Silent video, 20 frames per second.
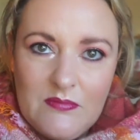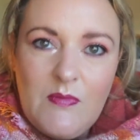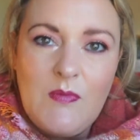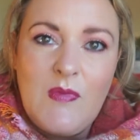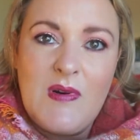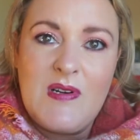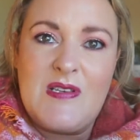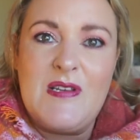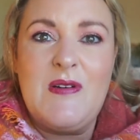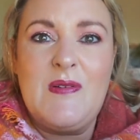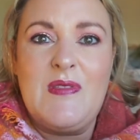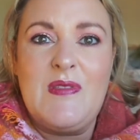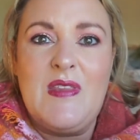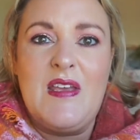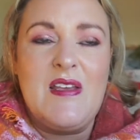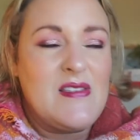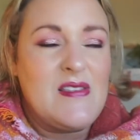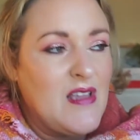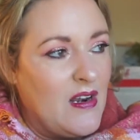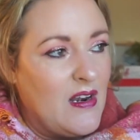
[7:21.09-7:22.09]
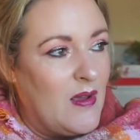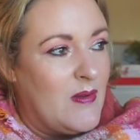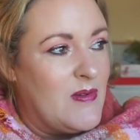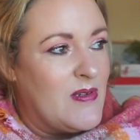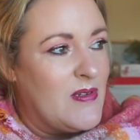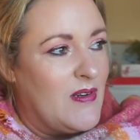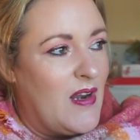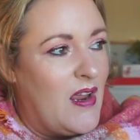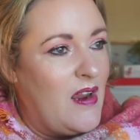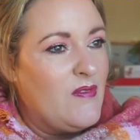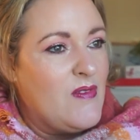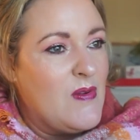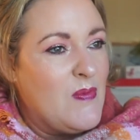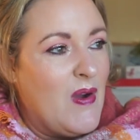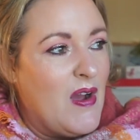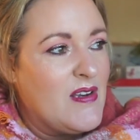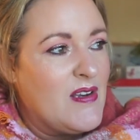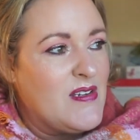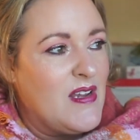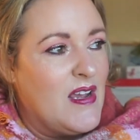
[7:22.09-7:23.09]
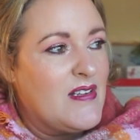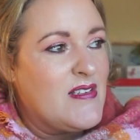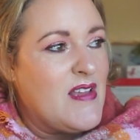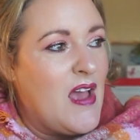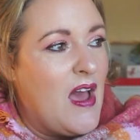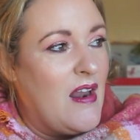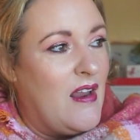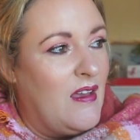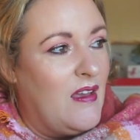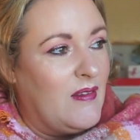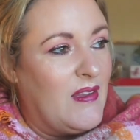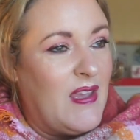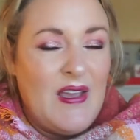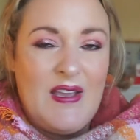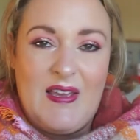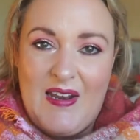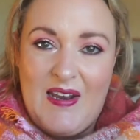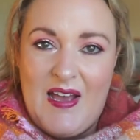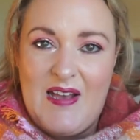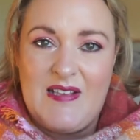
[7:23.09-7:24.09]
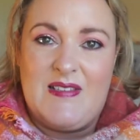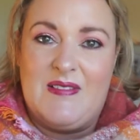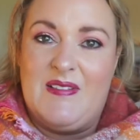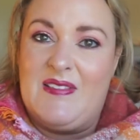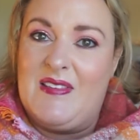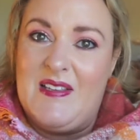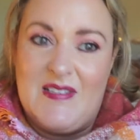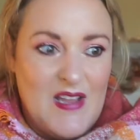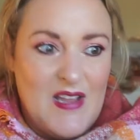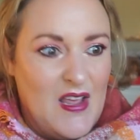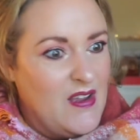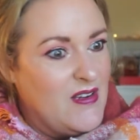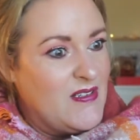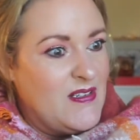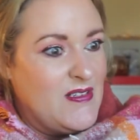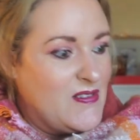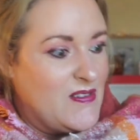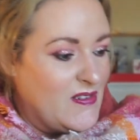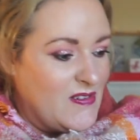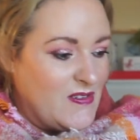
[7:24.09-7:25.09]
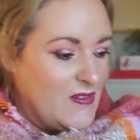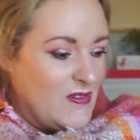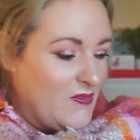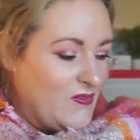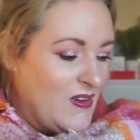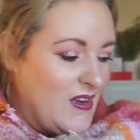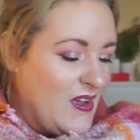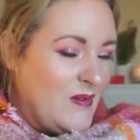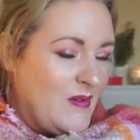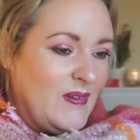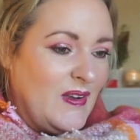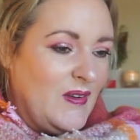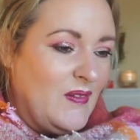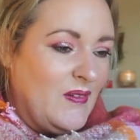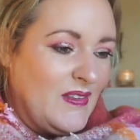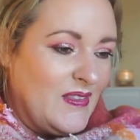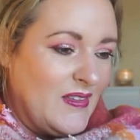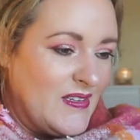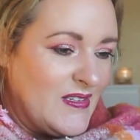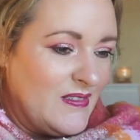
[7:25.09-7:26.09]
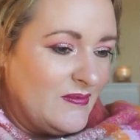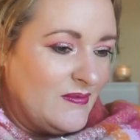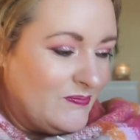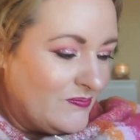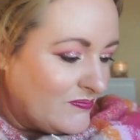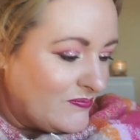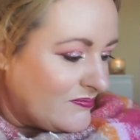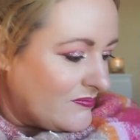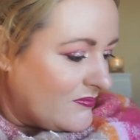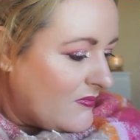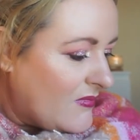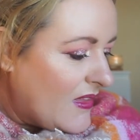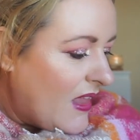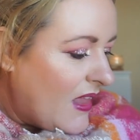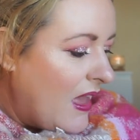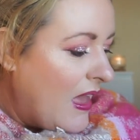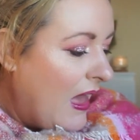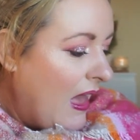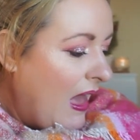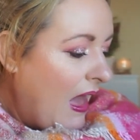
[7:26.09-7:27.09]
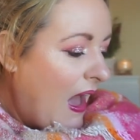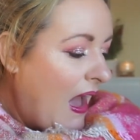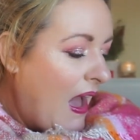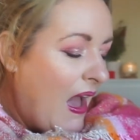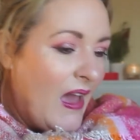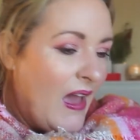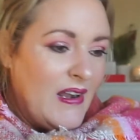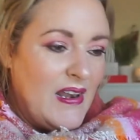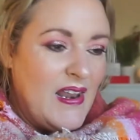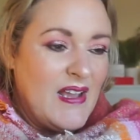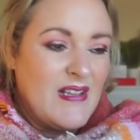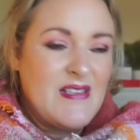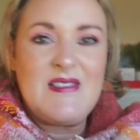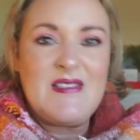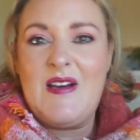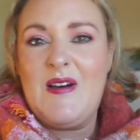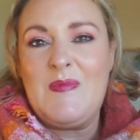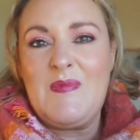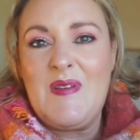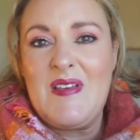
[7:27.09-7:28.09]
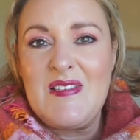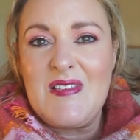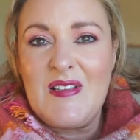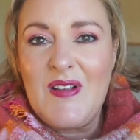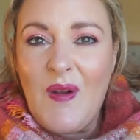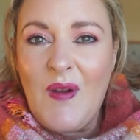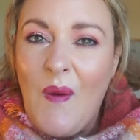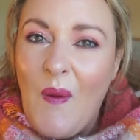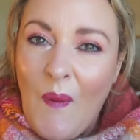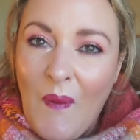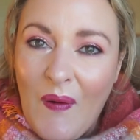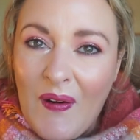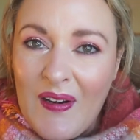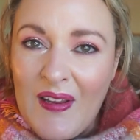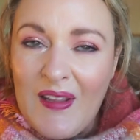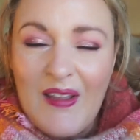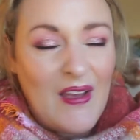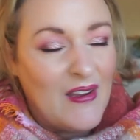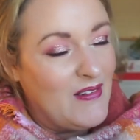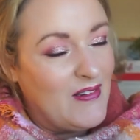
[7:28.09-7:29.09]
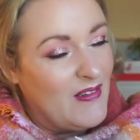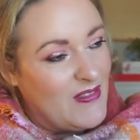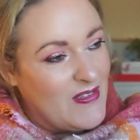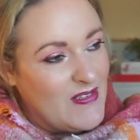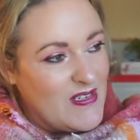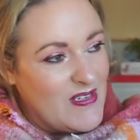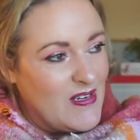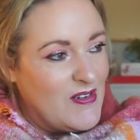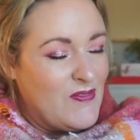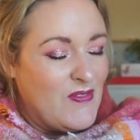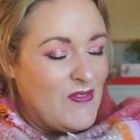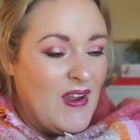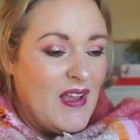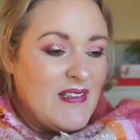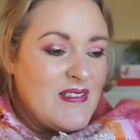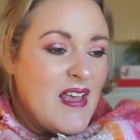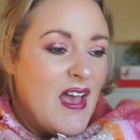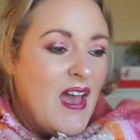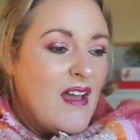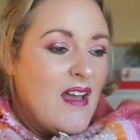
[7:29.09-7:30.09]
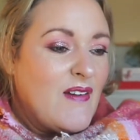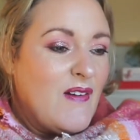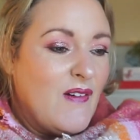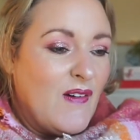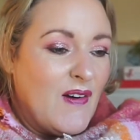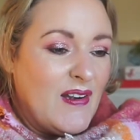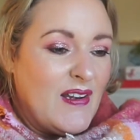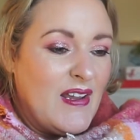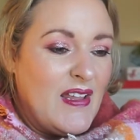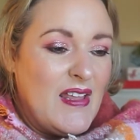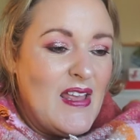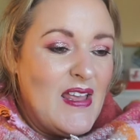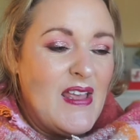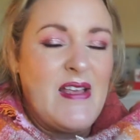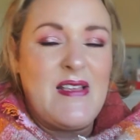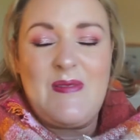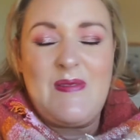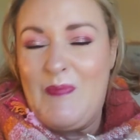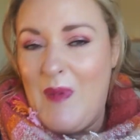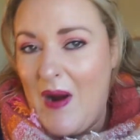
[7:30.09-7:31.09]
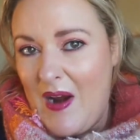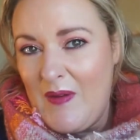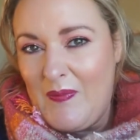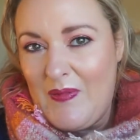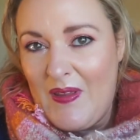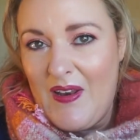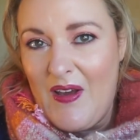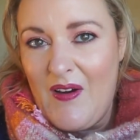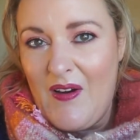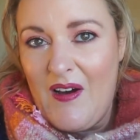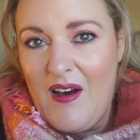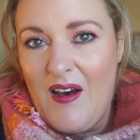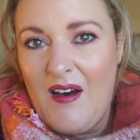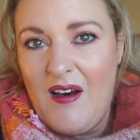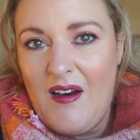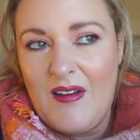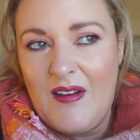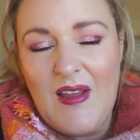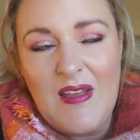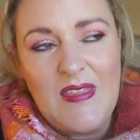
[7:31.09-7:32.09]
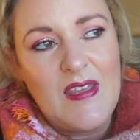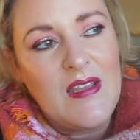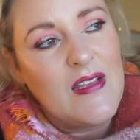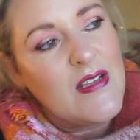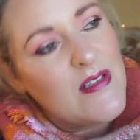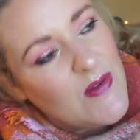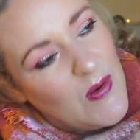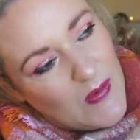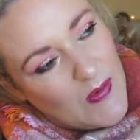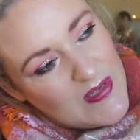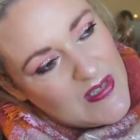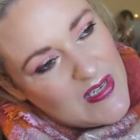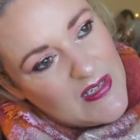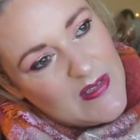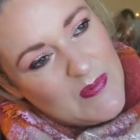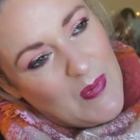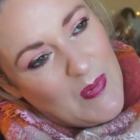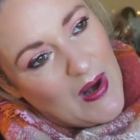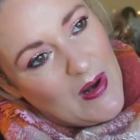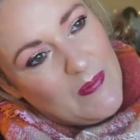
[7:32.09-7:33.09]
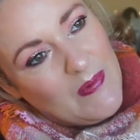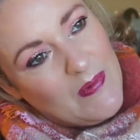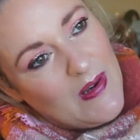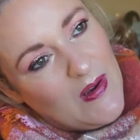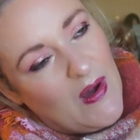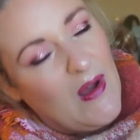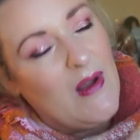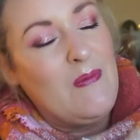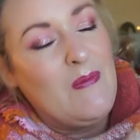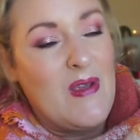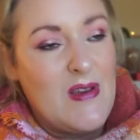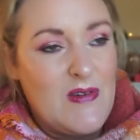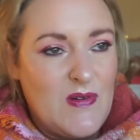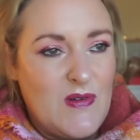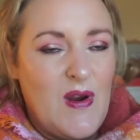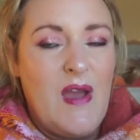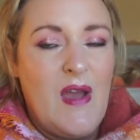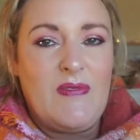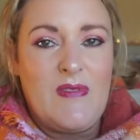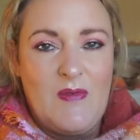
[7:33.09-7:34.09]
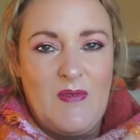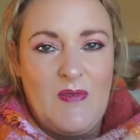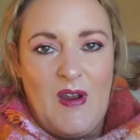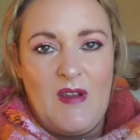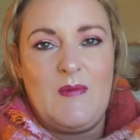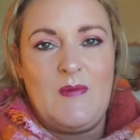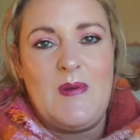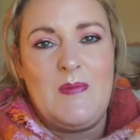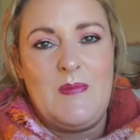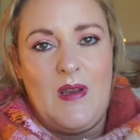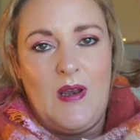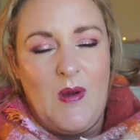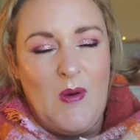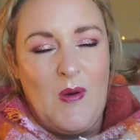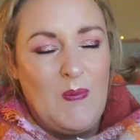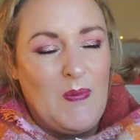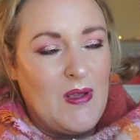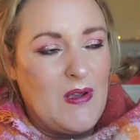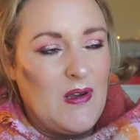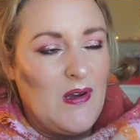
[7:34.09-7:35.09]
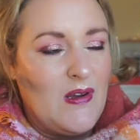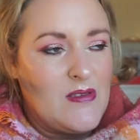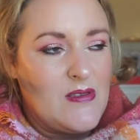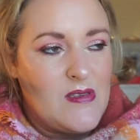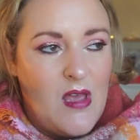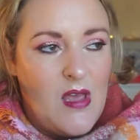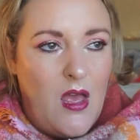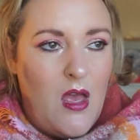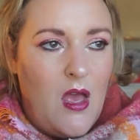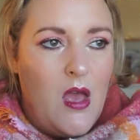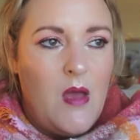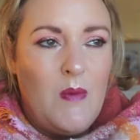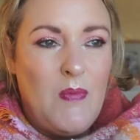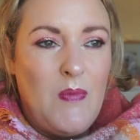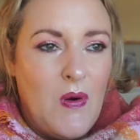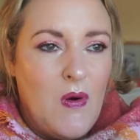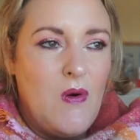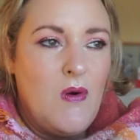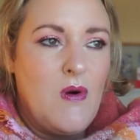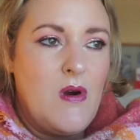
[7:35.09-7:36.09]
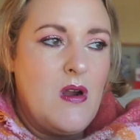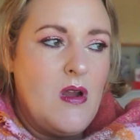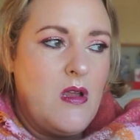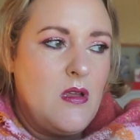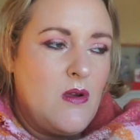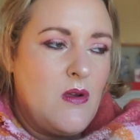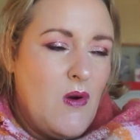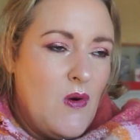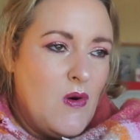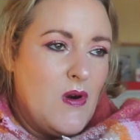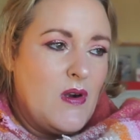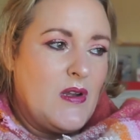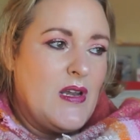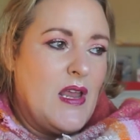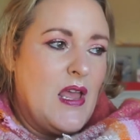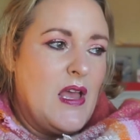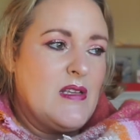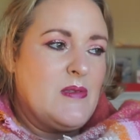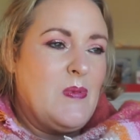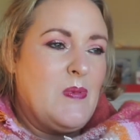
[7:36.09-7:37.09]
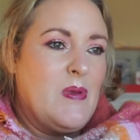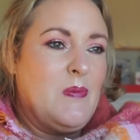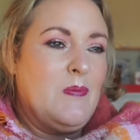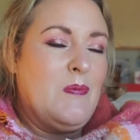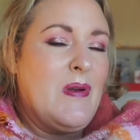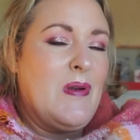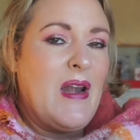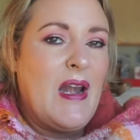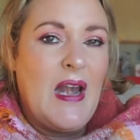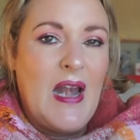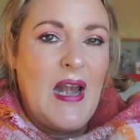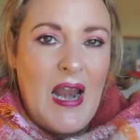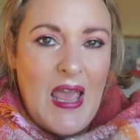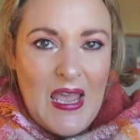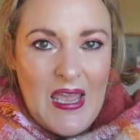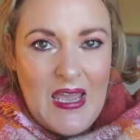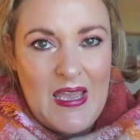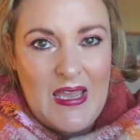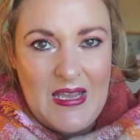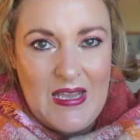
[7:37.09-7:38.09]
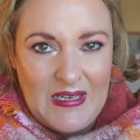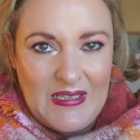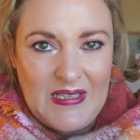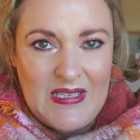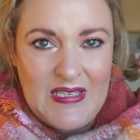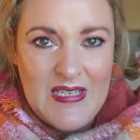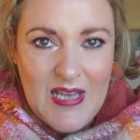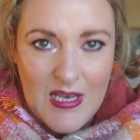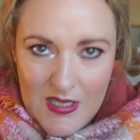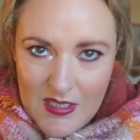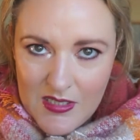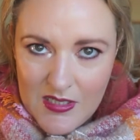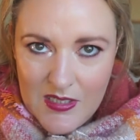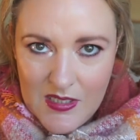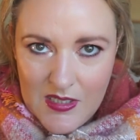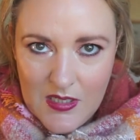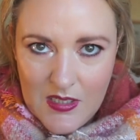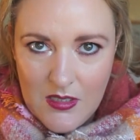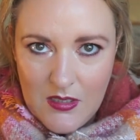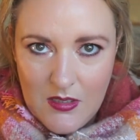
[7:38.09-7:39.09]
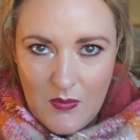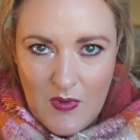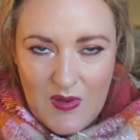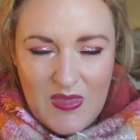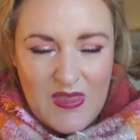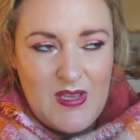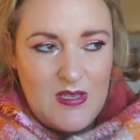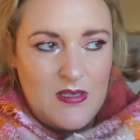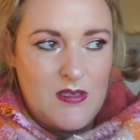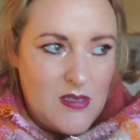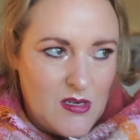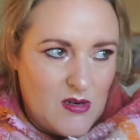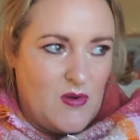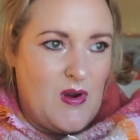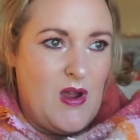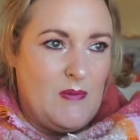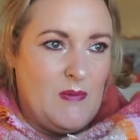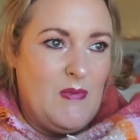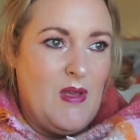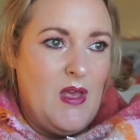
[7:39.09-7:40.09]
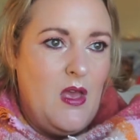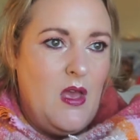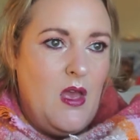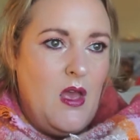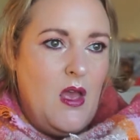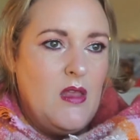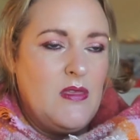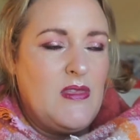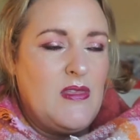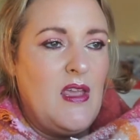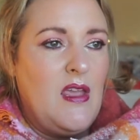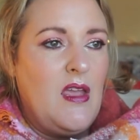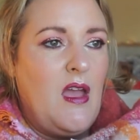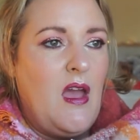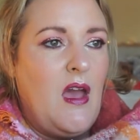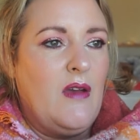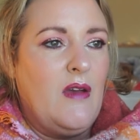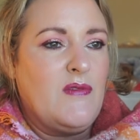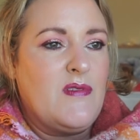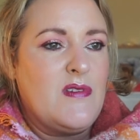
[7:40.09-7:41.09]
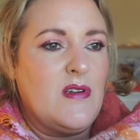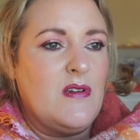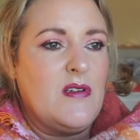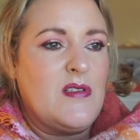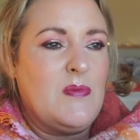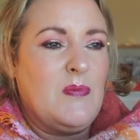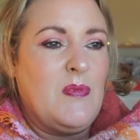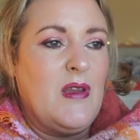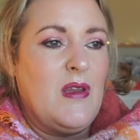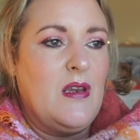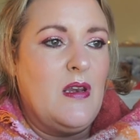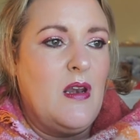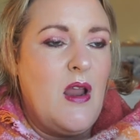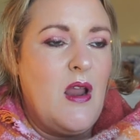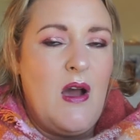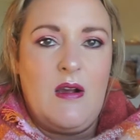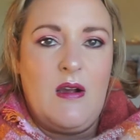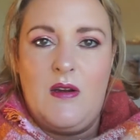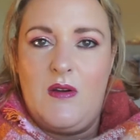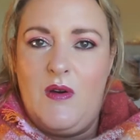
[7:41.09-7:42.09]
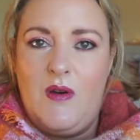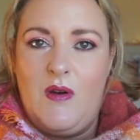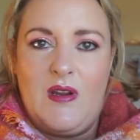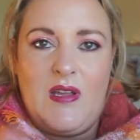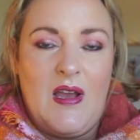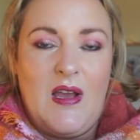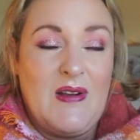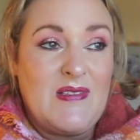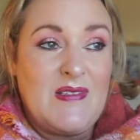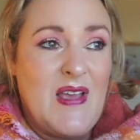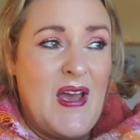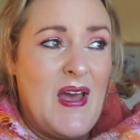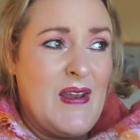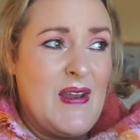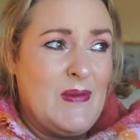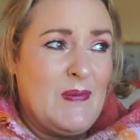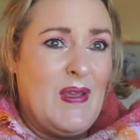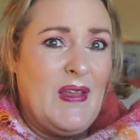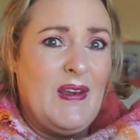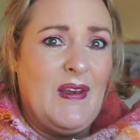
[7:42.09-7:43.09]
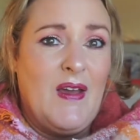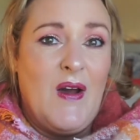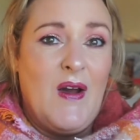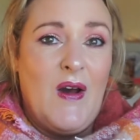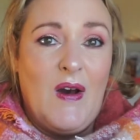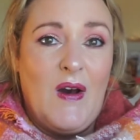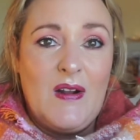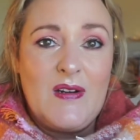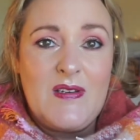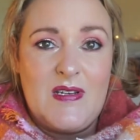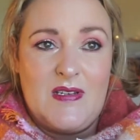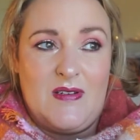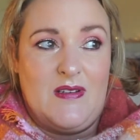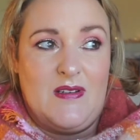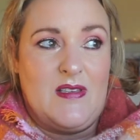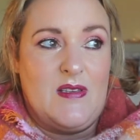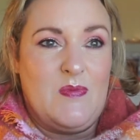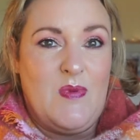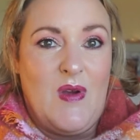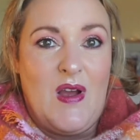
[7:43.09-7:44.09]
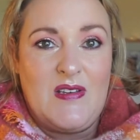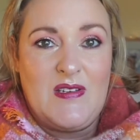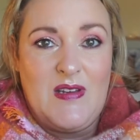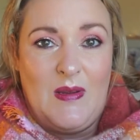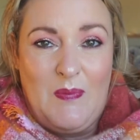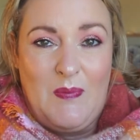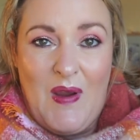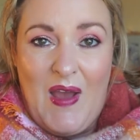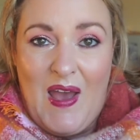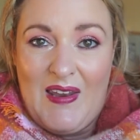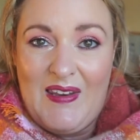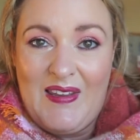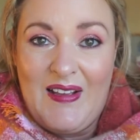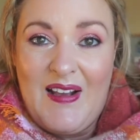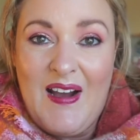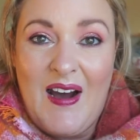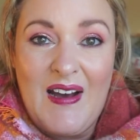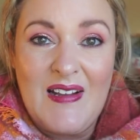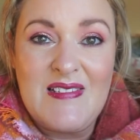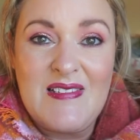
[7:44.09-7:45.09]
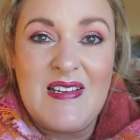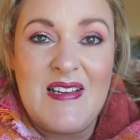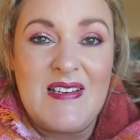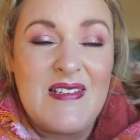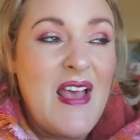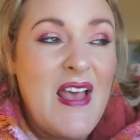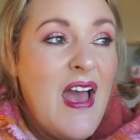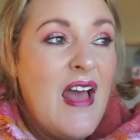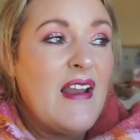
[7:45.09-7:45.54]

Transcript: We're doing this and I'm doing every project and I'm kicking ass with it. She's just doing phenomenal with it. Next up is Courtney, another dear friend. Courtney is Barbie Law on, I think it's 06 Barbie Law. I'll make sure I have the right one below, because poor Courtney has been plagued with Instagram. They have just been locking her account. And I mean, all she does is project planning content.